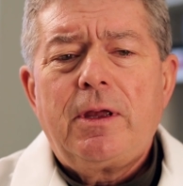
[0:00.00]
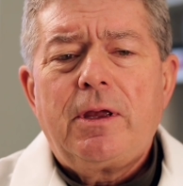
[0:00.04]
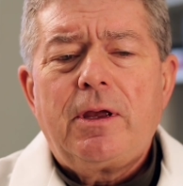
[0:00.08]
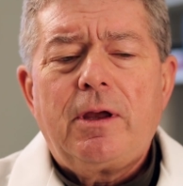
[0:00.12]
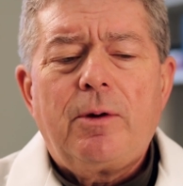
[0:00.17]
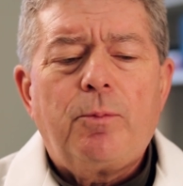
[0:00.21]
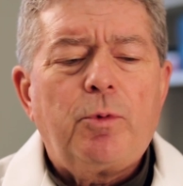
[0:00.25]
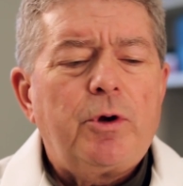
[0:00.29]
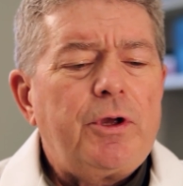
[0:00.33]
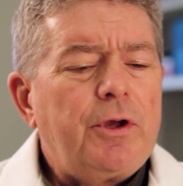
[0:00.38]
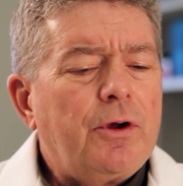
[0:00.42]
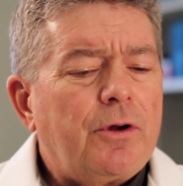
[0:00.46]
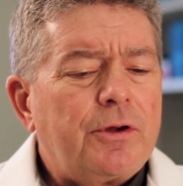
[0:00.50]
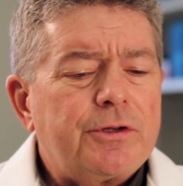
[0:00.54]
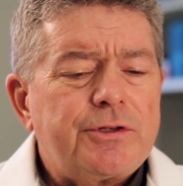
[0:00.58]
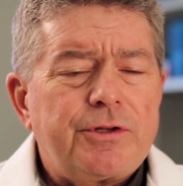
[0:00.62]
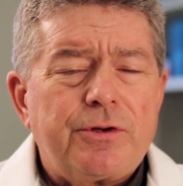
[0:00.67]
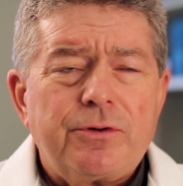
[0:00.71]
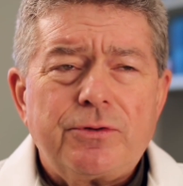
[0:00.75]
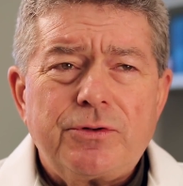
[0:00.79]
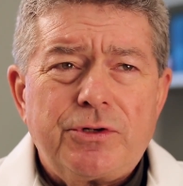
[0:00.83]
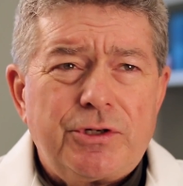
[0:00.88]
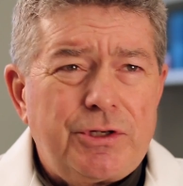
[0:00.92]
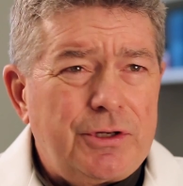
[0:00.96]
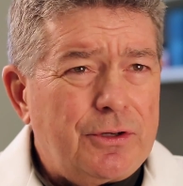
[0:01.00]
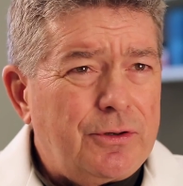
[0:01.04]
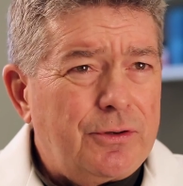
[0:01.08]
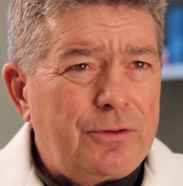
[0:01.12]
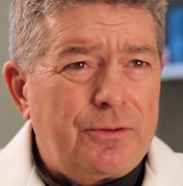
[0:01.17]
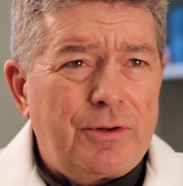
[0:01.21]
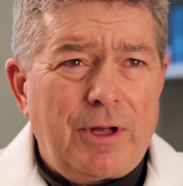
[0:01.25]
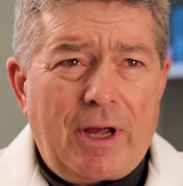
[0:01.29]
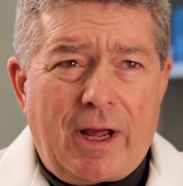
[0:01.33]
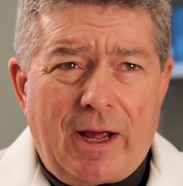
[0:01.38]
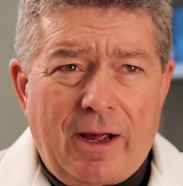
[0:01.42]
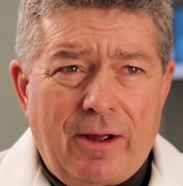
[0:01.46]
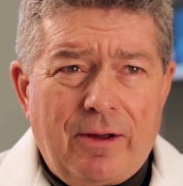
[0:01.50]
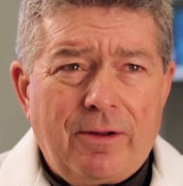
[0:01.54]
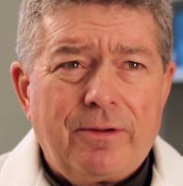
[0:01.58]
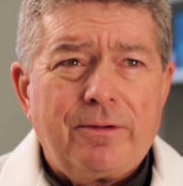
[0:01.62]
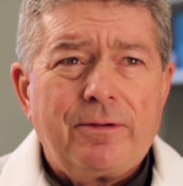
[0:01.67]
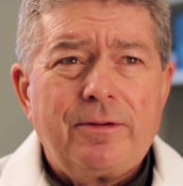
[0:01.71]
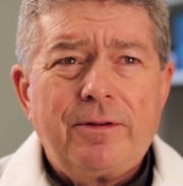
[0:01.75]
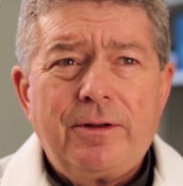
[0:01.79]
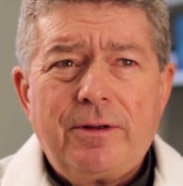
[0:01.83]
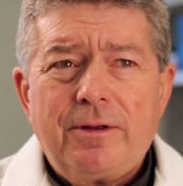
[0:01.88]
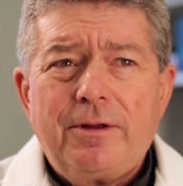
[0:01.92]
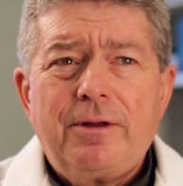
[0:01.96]
and we also showed how
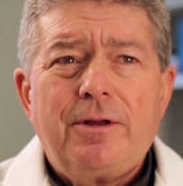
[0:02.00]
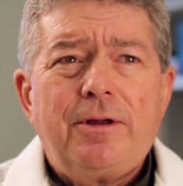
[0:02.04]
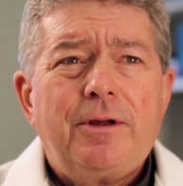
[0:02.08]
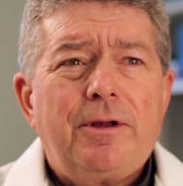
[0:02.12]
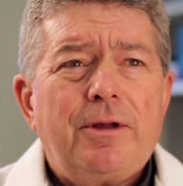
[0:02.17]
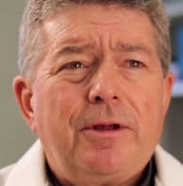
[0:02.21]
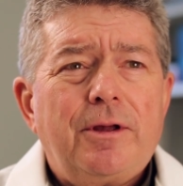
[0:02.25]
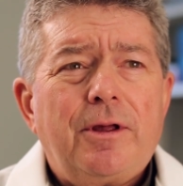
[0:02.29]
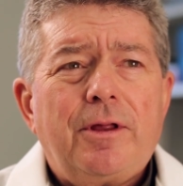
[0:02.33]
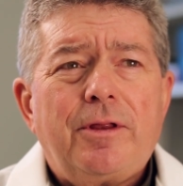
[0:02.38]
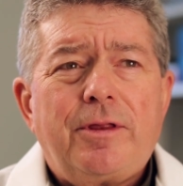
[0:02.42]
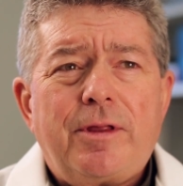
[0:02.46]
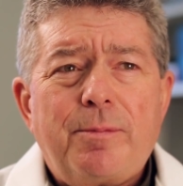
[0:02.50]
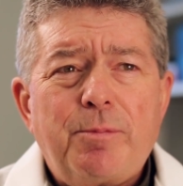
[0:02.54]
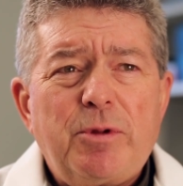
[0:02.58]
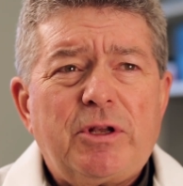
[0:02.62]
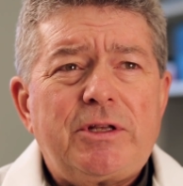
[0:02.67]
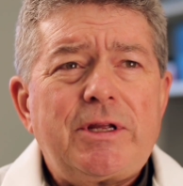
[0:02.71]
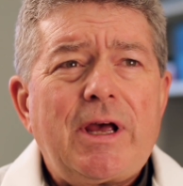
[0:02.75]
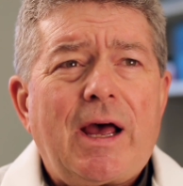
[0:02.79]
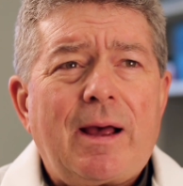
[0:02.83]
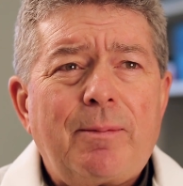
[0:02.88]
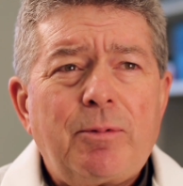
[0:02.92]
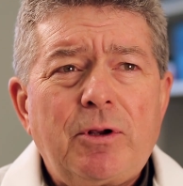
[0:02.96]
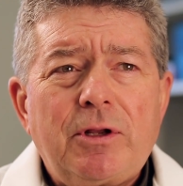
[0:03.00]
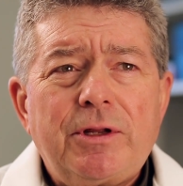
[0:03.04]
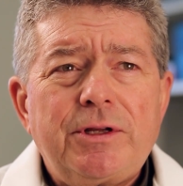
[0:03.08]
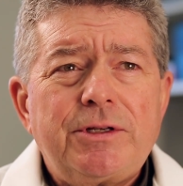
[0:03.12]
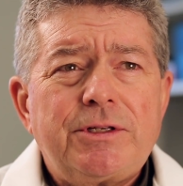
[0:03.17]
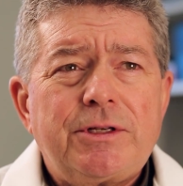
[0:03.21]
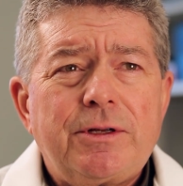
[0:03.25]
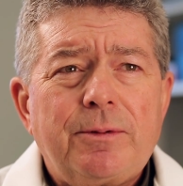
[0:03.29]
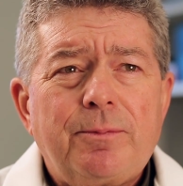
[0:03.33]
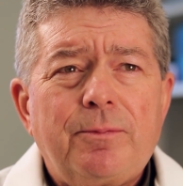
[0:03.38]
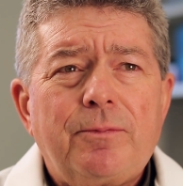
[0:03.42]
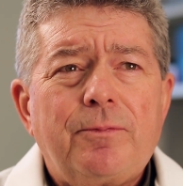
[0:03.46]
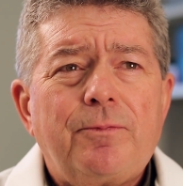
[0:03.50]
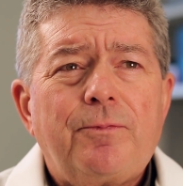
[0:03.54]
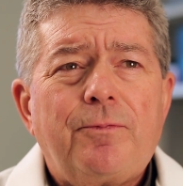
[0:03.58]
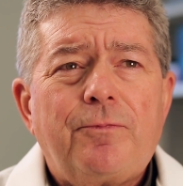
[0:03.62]
the metabolism